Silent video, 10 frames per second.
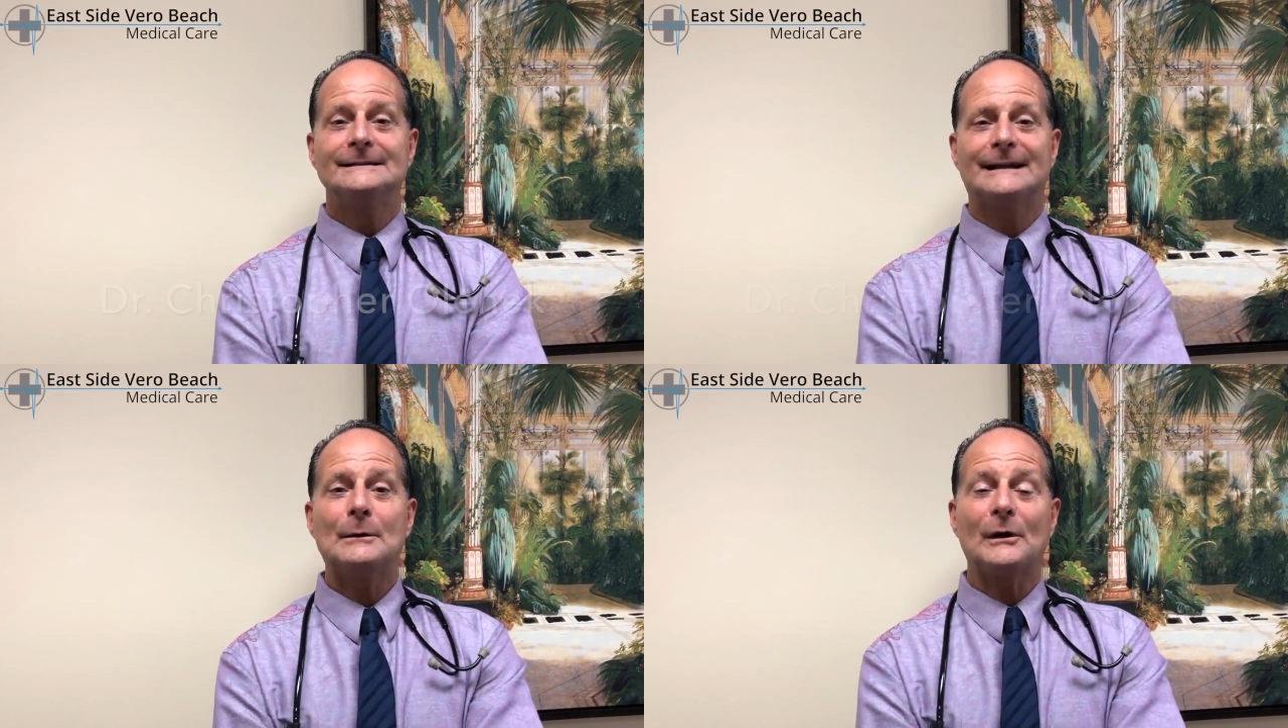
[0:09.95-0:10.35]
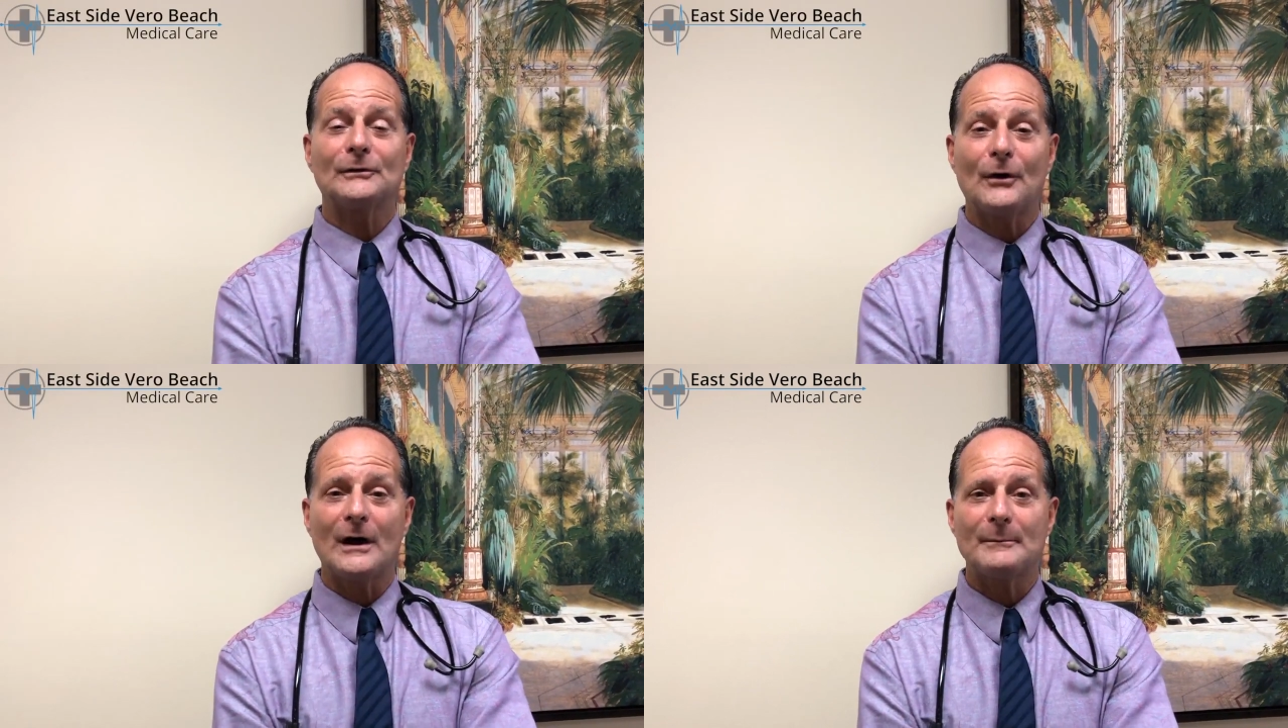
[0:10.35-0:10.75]
Today we're going
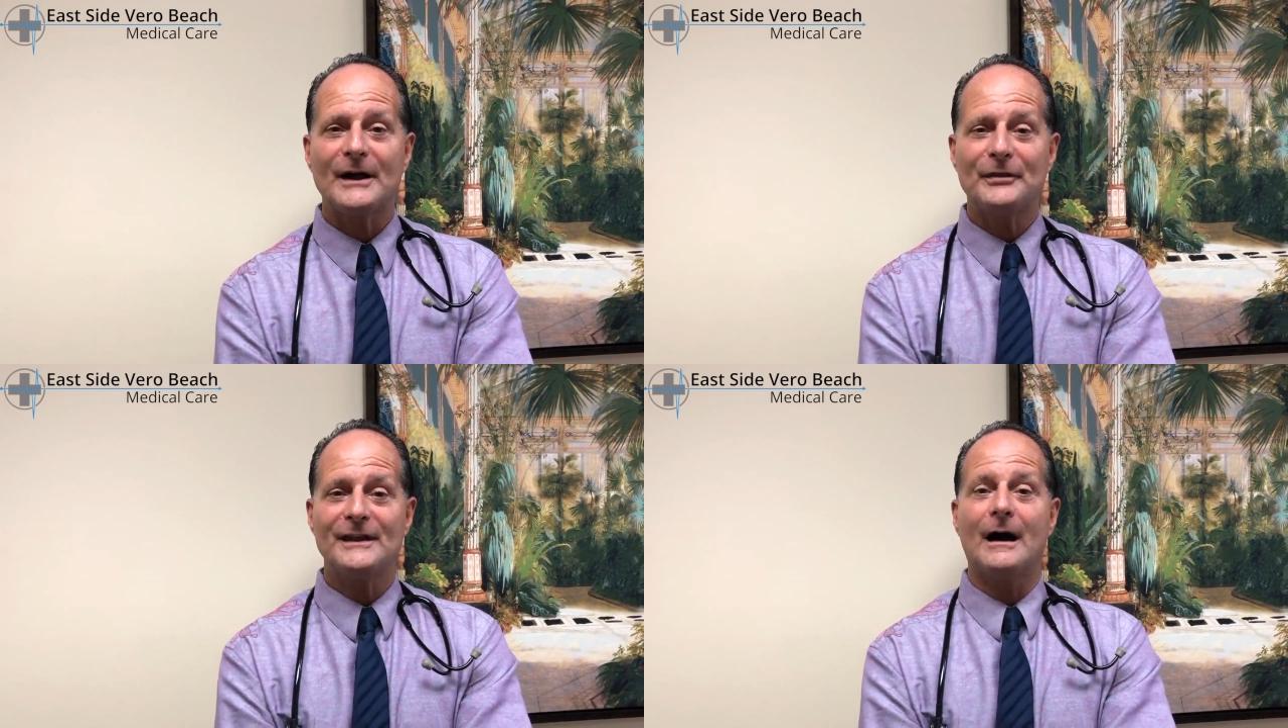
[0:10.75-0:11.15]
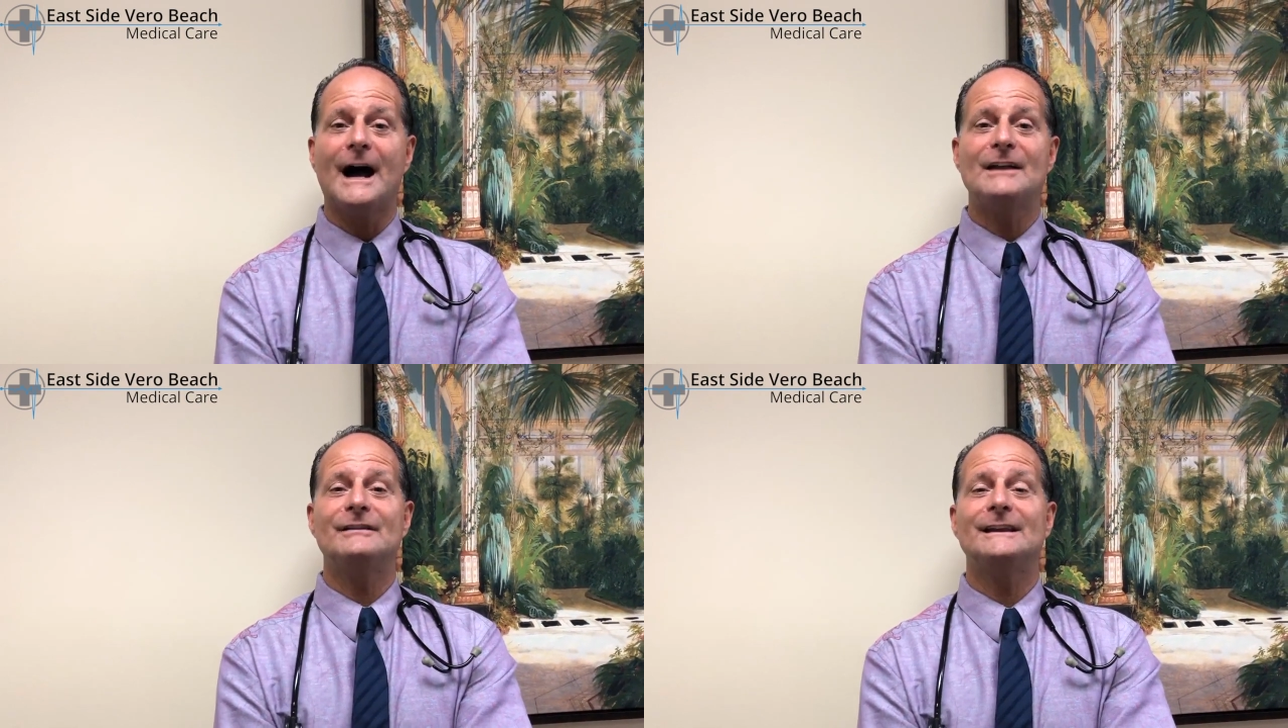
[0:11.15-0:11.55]
to talk about the
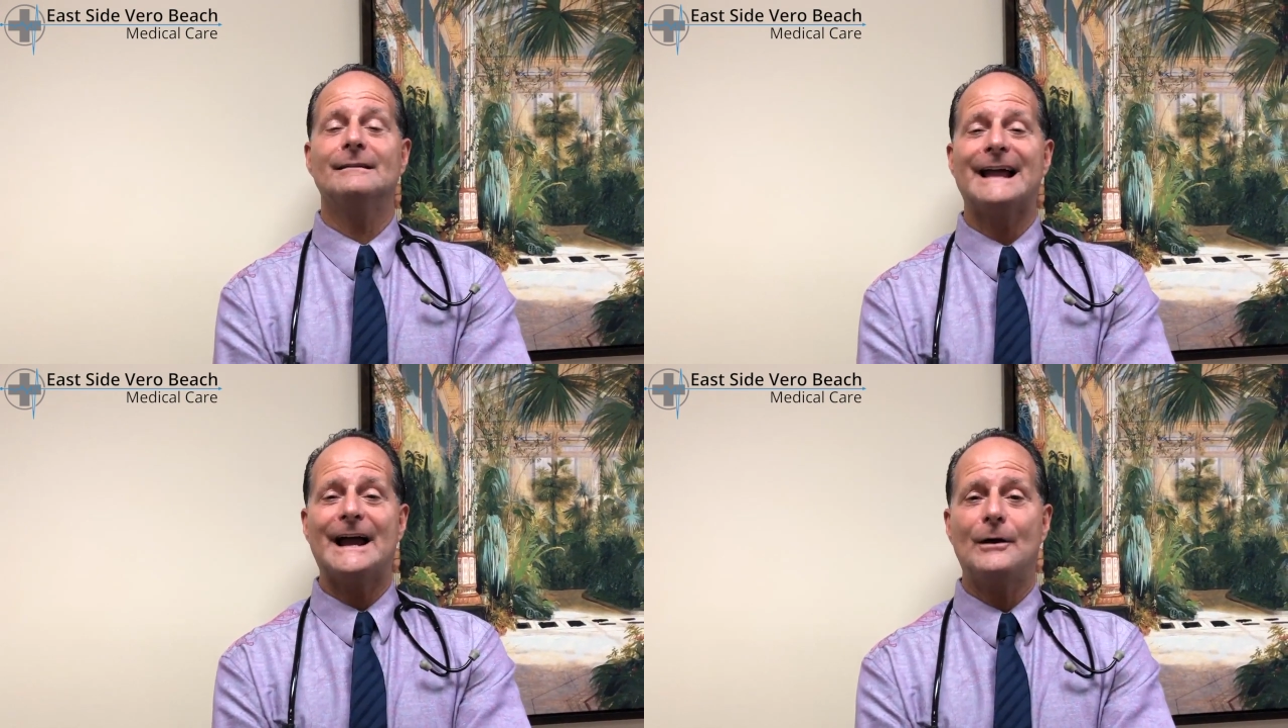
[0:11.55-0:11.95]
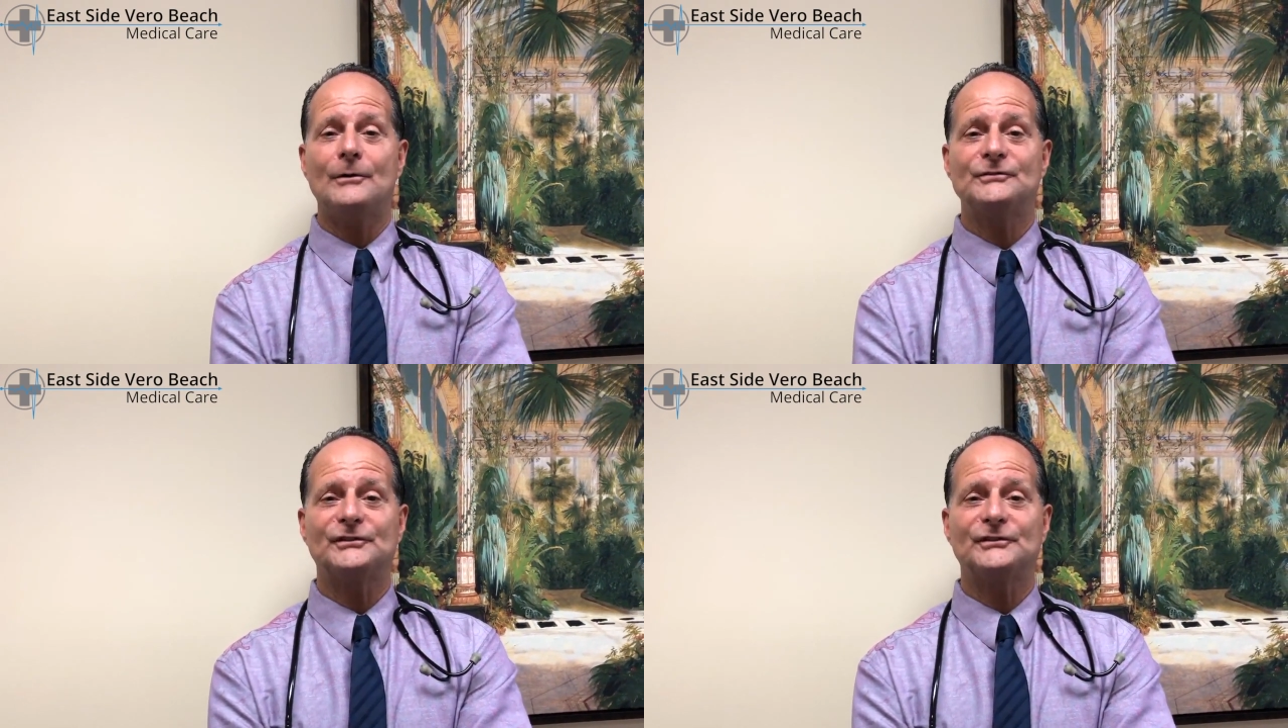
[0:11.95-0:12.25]
IV lounge